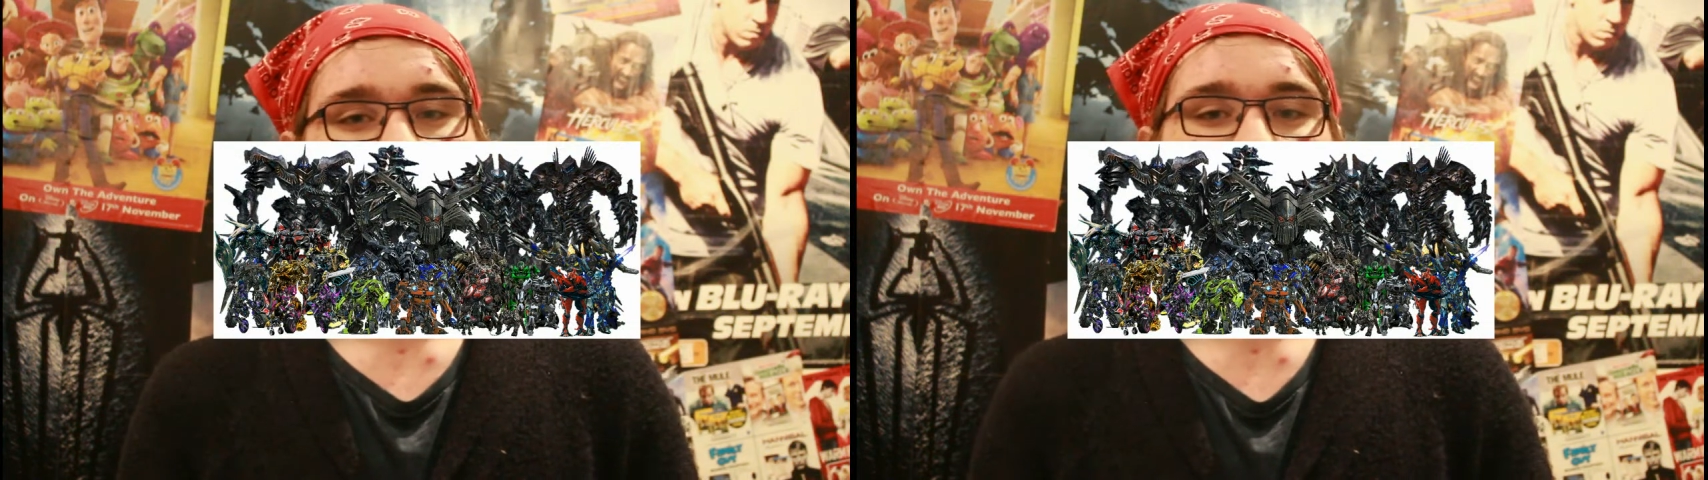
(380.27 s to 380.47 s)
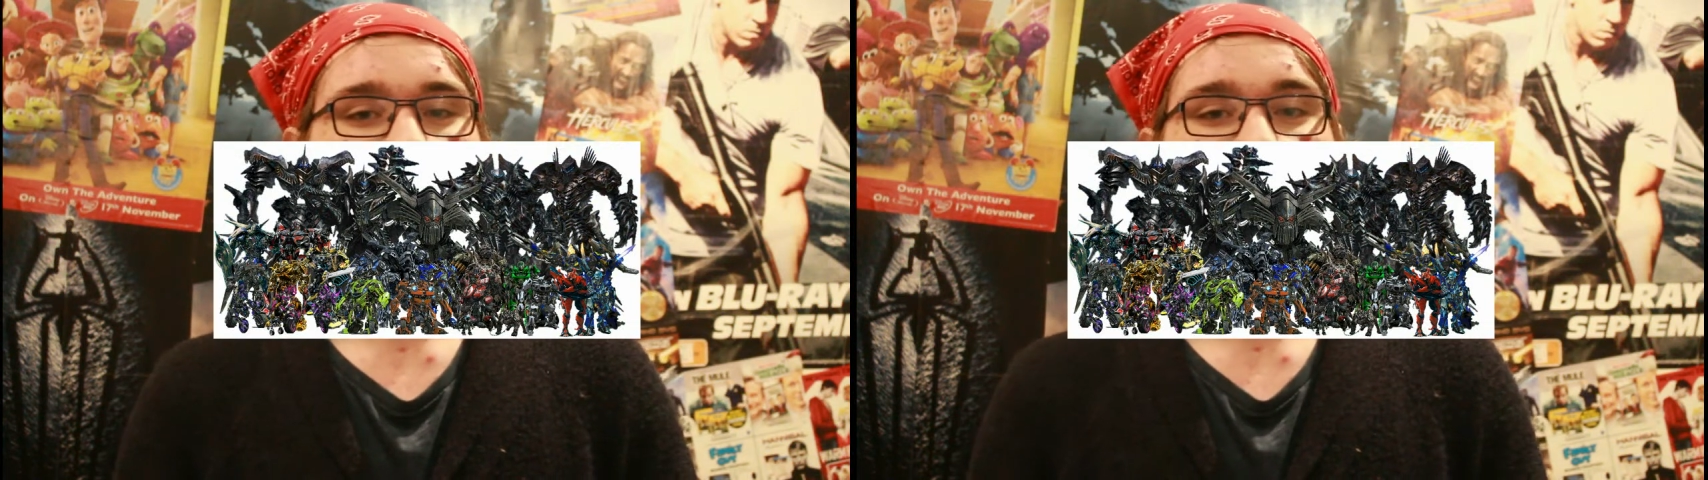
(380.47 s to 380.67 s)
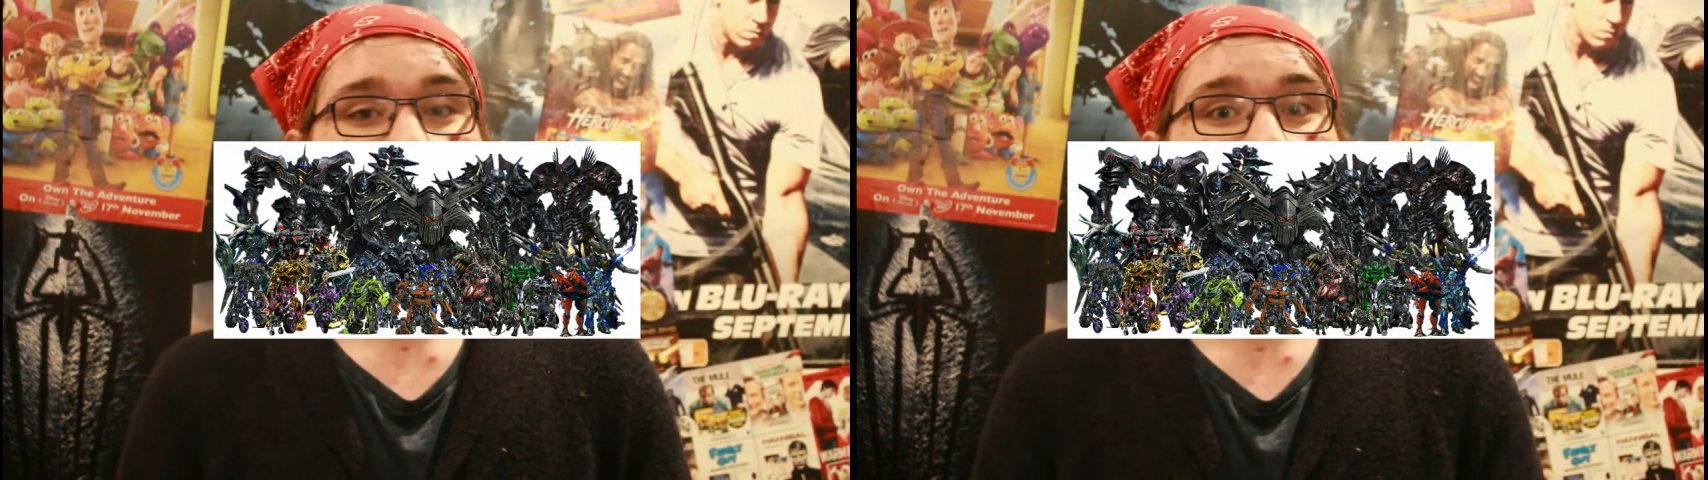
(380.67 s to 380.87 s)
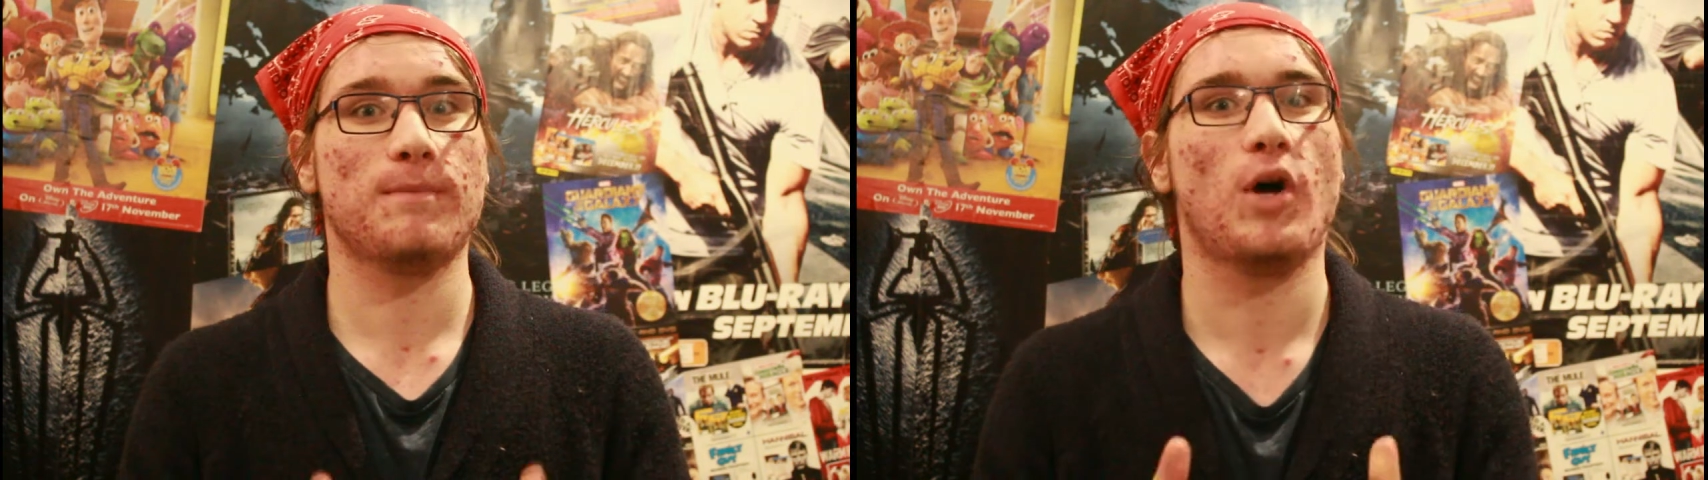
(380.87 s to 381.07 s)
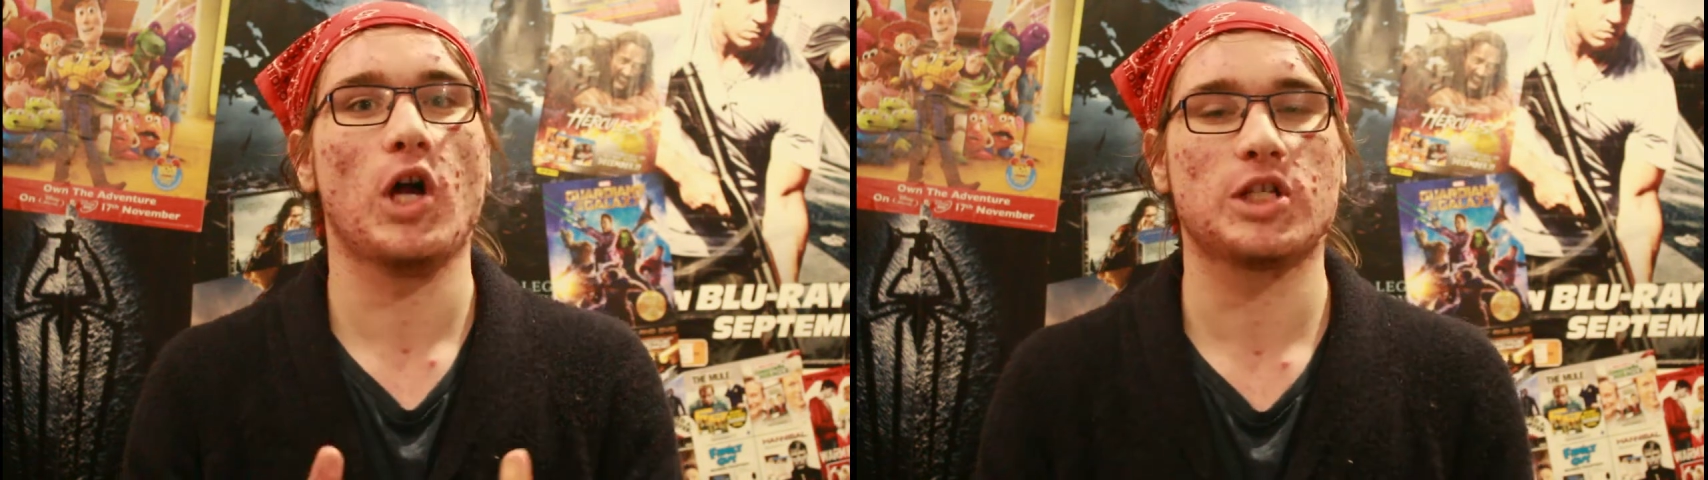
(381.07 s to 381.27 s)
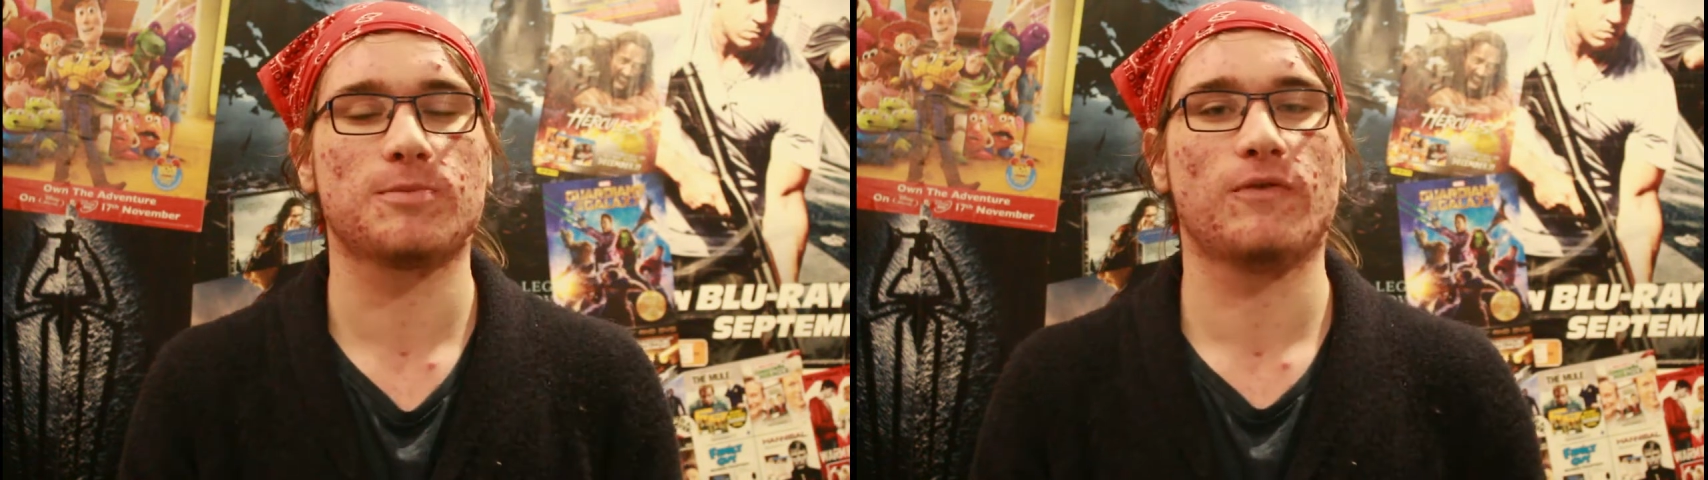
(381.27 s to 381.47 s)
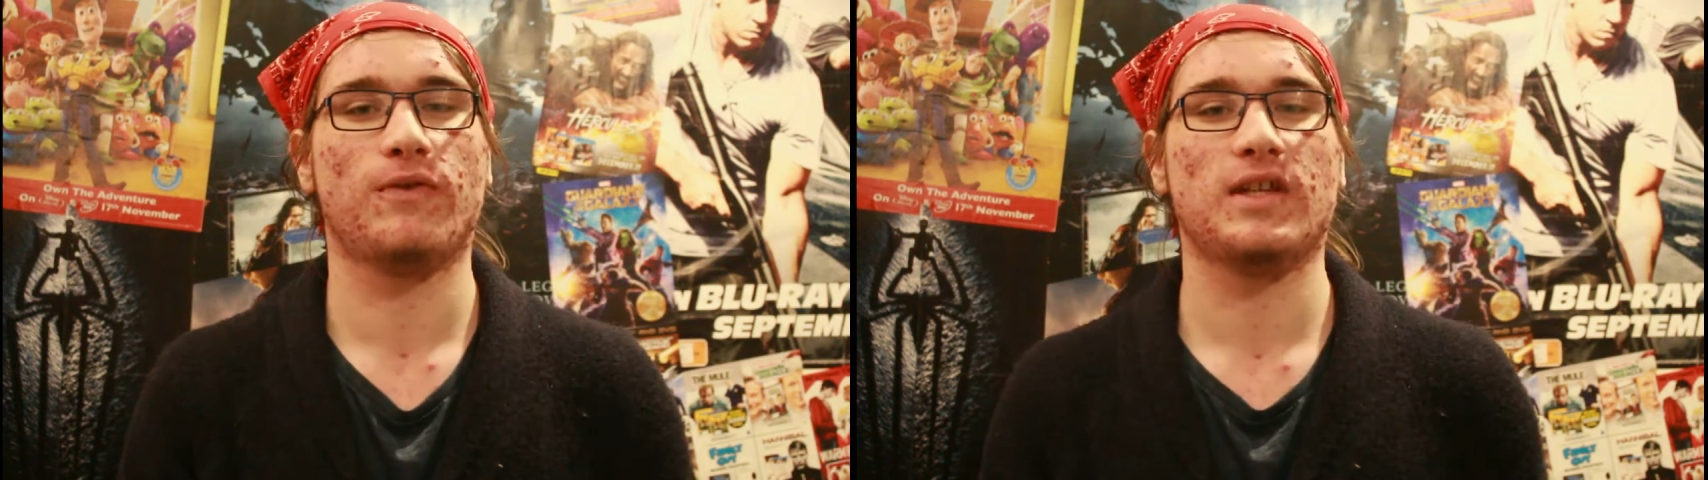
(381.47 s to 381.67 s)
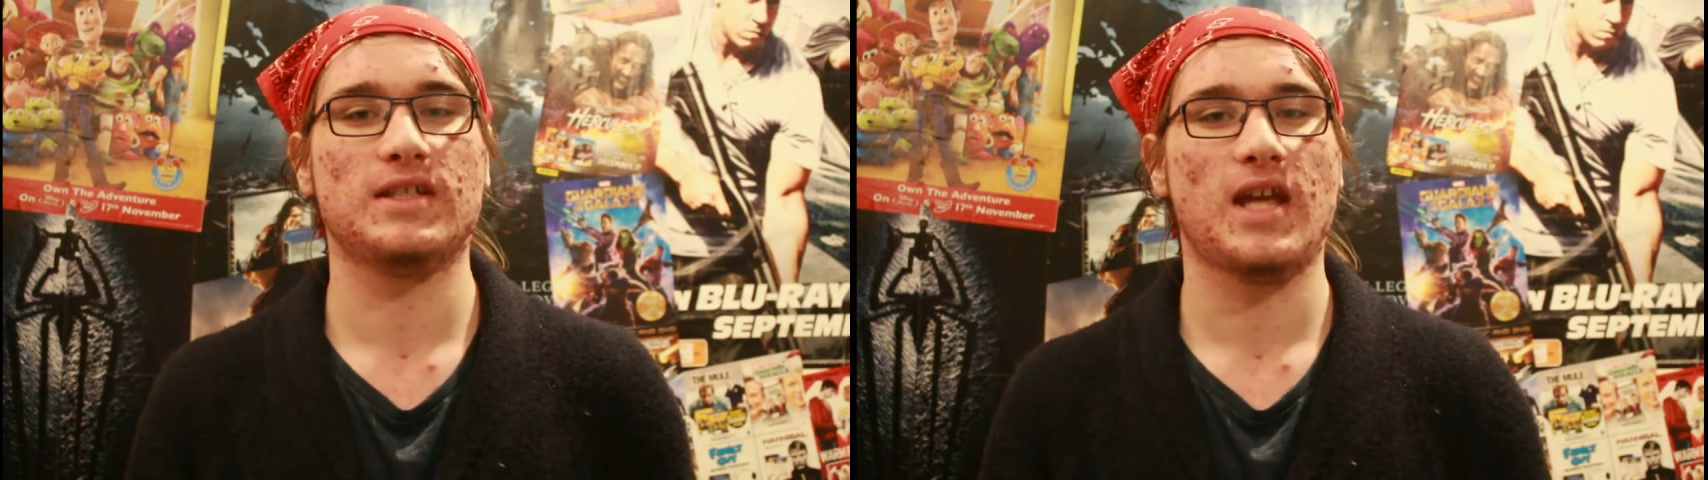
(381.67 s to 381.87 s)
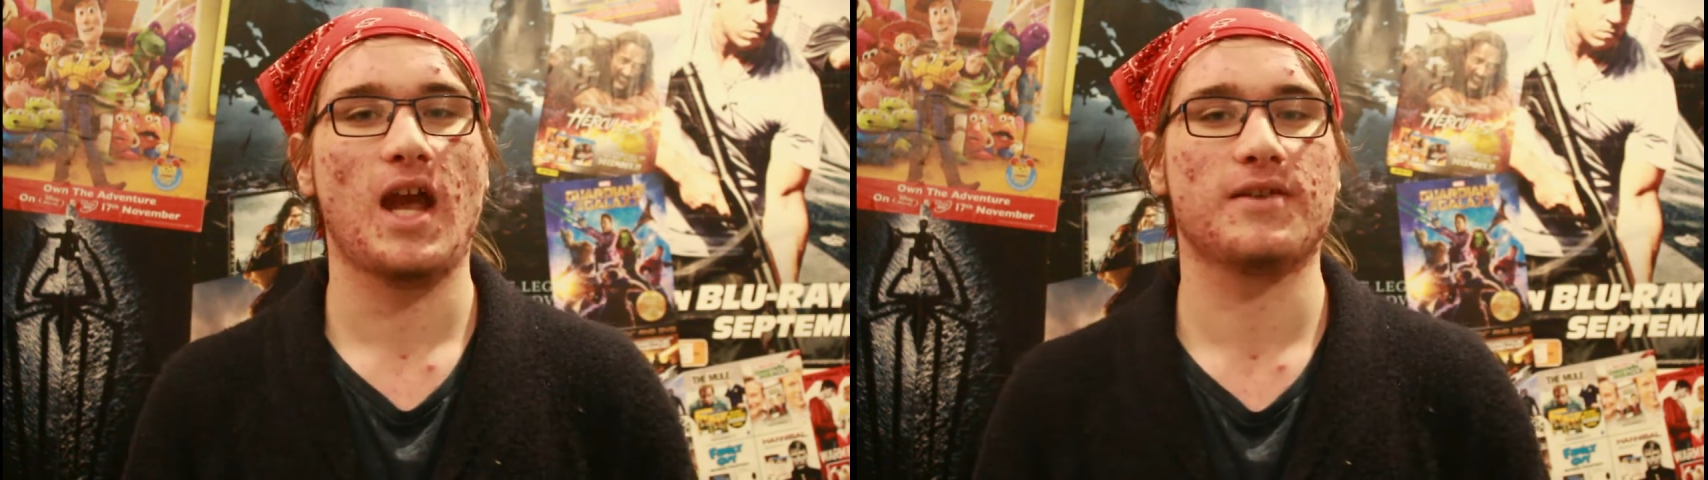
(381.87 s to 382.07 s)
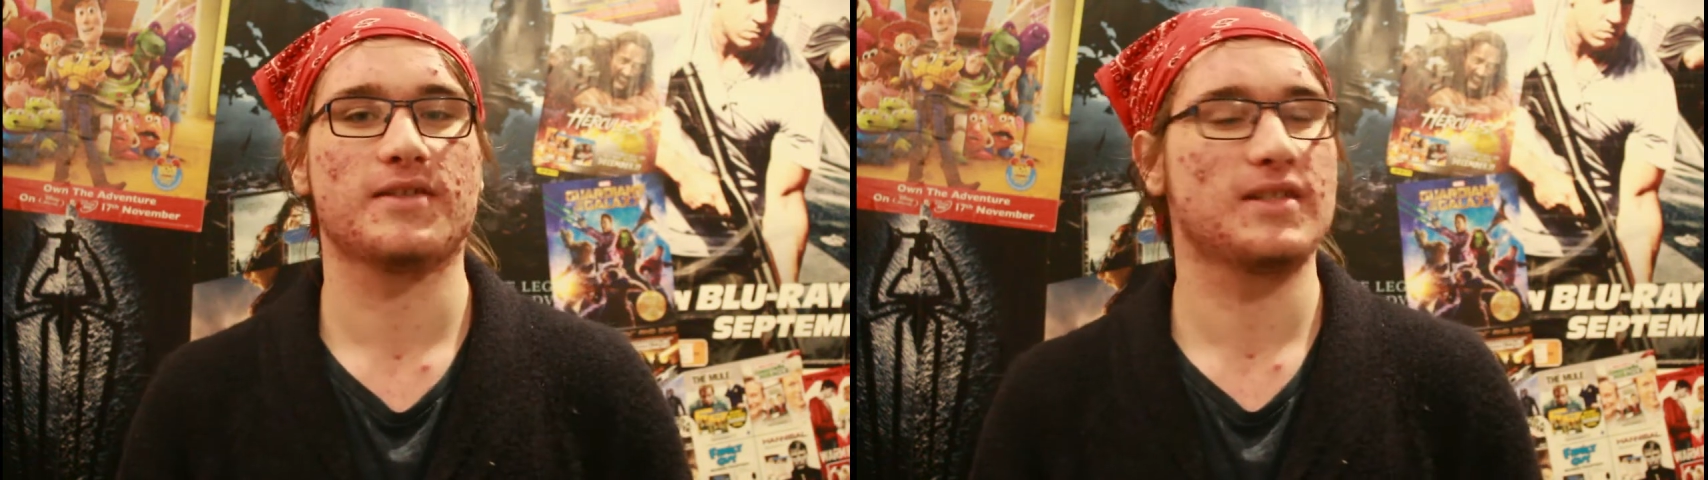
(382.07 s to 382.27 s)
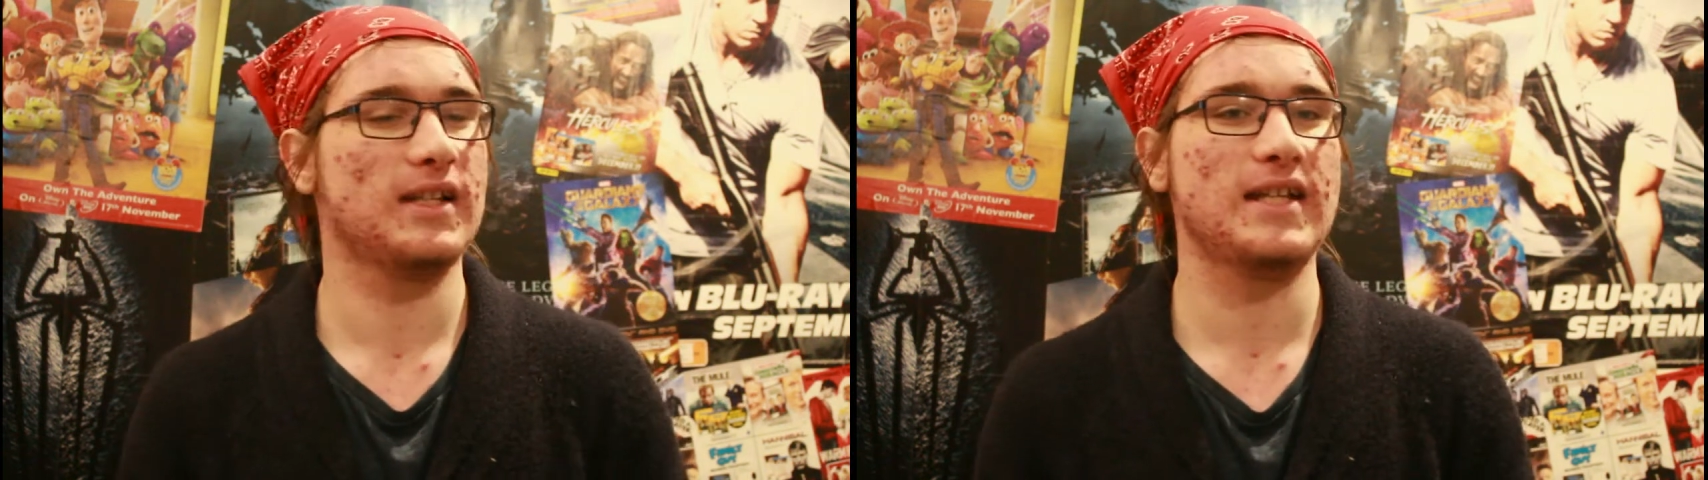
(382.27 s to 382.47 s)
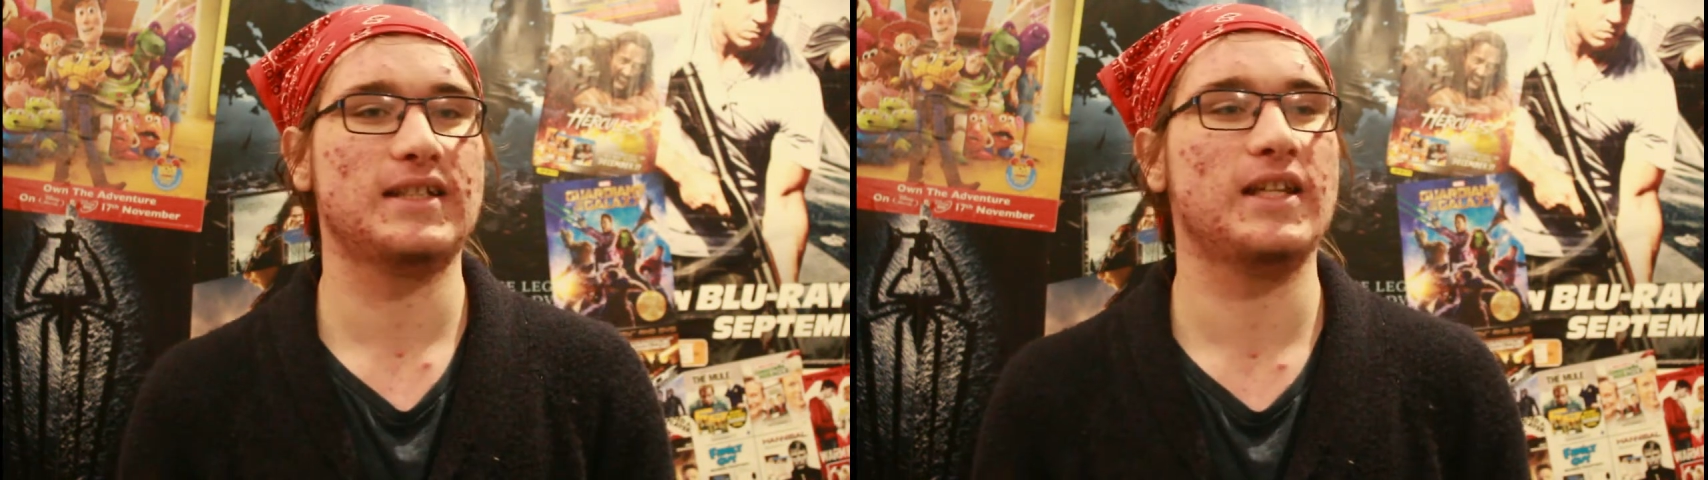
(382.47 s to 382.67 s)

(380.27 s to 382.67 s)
it should be impossible for these characters to lack